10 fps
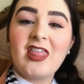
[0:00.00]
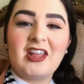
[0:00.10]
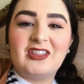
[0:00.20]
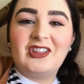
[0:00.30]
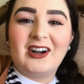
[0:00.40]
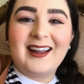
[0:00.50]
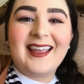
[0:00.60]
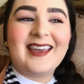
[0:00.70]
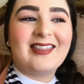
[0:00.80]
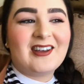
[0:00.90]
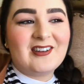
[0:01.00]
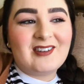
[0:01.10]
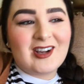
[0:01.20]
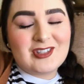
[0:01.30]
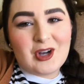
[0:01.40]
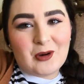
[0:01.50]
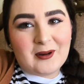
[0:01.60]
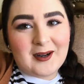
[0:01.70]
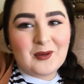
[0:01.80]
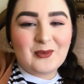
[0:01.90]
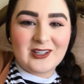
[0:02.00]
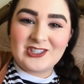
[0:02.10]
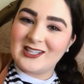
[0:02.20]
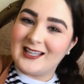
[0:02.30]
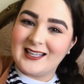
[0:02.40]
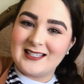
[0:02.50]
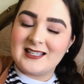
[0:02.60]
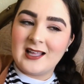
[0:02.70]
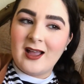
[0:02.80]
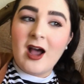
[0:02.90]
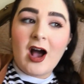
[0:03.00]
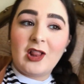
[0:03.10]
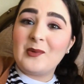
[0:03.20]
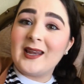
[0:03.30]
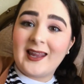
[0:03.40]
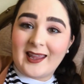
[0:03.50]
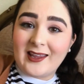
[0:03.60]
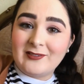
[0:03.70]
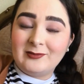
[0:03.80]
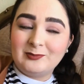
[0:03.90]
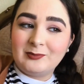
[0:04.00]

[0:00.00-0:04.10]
the thirtieth of October, which is Halloween Eve.